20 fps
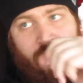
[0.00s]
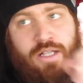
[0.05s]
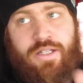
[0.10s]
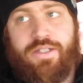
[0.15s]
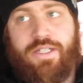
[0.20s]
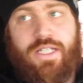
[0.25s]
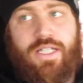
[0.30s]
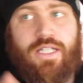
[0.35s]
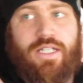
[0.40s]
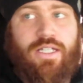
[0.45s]

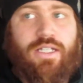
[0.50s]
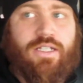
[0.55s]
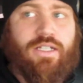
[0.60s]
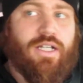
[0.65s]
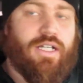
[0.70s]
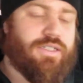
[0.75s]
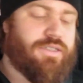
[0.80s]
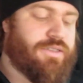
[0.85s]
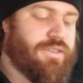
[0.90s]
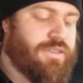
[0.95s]
The
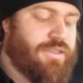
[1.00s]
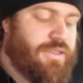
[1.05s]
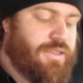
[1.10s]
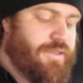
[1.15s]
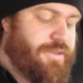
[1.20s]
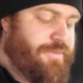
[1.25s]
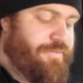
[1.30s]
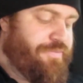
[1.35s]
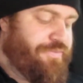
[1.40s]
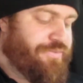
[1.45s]

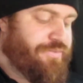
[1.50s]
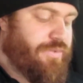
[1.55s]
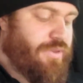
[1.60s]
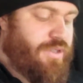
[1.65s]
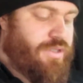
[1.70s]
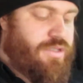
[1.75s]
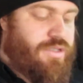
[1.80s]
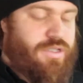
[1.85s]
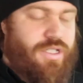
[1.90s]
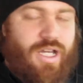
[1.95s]
custom
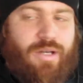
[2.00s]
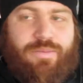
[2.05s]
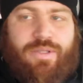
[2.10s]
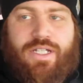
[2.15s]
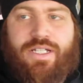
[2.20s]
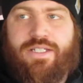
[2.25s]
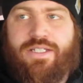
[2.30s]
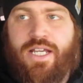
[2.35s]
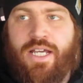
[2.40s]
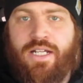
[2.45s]
stubby
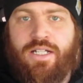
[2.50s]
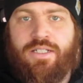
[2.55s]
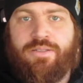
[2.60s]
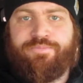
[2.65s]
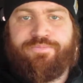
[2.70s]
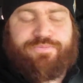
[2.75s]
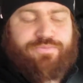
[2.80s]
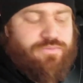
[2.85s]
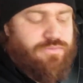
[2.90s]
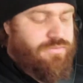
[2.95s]
antenna,
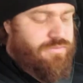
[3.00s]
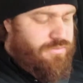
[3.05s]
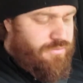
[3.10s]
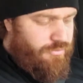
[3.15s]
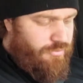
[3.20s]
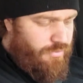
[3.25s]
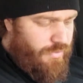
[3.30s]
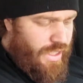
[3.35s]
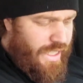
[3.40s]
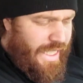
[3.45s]

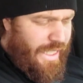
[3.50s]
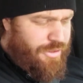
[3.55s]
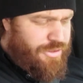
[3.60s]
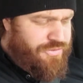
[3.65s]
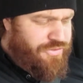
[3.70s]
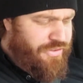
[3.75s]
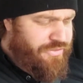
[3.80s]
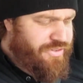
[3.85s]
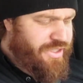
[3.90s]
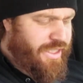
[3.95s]
that was
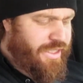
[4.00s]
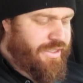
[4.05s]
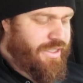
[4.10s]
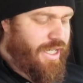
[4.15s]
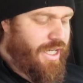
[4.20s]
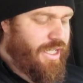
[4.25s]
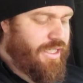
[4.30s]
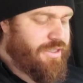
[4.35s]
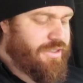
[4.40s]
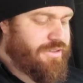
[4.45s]

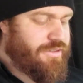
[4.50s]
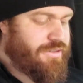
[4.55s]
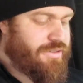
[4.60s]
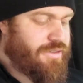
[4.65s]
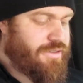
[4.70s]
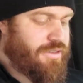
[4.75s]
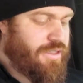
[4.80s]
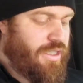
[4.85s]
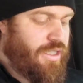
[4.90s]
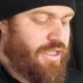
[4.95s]

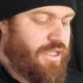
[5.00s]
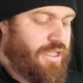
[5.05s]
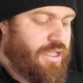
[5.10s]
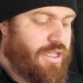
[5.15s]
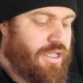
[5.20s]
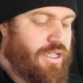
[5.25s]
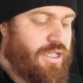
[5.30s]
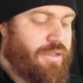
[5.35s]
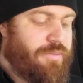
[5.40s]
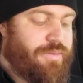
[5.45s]
$15.
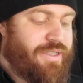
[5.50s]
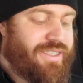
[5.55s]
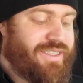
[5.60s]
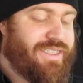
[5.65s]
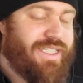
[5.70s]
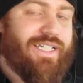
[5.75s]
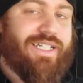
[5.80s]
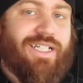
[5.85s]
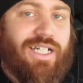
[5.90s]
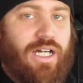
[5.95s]
The
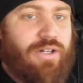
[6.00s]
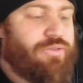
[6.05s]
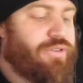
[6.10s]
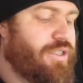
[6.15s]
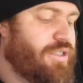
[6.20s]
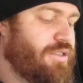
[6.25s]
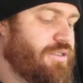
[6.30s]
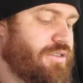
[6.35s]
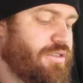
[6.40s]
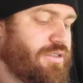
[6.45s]
seat
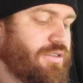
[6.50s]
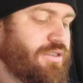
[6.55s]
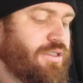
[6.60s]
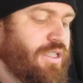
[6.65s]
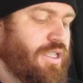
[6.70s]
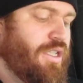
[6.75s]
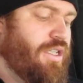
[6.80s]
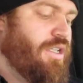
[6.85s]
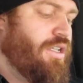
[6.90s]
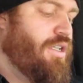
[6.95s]
covers,
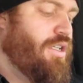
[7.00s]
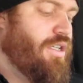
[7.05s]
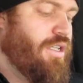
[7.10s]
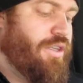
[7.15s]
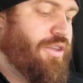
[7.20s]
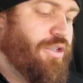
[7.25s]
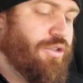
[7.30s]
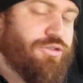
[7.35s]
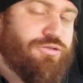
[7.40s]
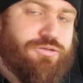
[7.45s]

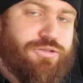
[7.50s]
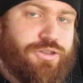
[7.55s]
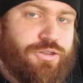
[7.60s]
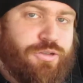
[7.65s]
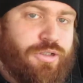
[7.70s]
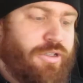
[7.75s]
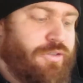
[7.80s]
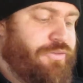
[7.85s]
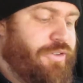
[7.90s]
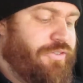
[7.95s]
those were
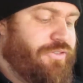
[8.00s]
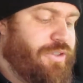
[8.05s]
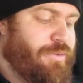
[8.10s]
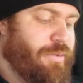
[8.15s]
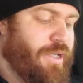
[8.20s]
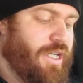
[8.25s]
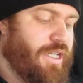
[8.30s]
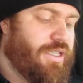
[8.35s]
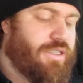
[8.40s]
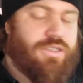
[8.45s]

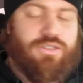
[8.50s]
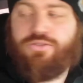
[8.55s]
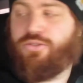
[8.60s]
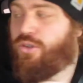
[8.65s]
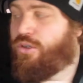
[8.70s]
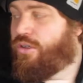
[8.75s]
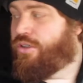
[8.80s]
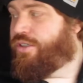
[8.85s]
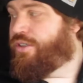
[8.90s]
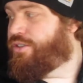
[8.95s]
$250
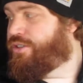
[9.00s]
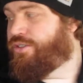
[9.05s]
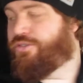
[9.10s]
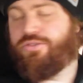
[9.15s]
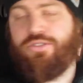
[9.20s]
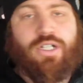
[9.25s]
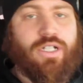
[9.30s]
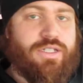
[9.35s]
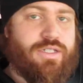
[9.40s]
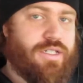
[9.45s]
for the two
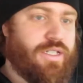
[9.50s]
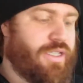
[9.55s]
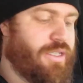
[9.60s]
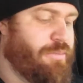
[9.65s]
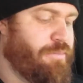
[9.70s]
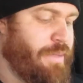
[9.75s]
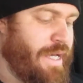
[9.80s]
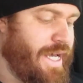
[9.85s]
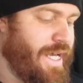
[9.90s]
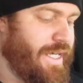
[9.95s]
fronts and the
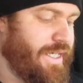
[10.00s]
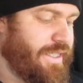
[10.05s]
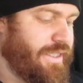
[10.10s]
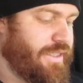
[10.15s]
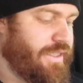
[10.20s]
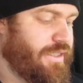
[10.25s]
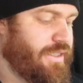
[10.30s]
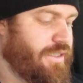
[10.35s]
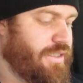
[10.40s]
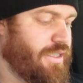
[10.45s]

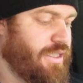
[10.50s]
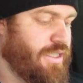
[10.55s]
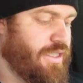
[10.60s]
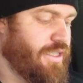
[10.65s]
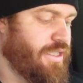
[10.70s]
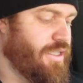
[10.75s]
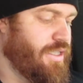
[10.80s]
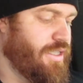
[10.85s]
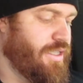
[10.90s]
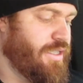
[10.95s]
back.
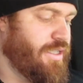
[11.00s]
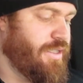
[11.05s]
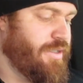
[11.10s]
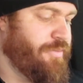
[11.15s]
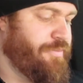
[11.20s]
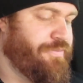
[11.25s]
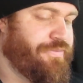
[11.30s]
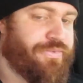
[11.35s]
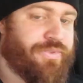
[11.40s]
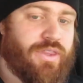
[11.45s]

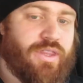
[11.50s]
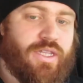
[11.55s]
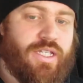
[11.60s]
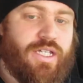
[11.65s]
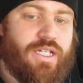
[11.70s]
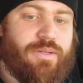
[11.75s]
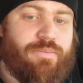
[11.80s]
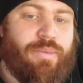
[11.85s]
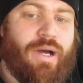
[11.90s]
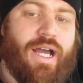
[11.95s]

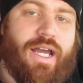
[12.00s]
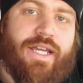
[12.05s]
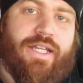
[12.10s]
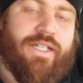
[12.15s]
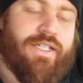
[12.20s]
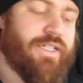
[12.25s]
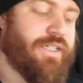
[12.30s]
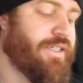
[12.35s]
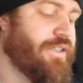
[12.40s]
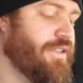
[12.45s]
The
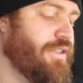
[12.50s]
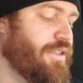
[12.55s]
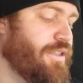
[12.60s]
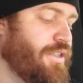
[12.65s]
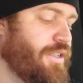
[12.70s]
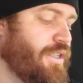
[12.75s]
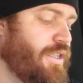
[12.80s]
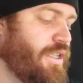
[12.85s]
Pioneer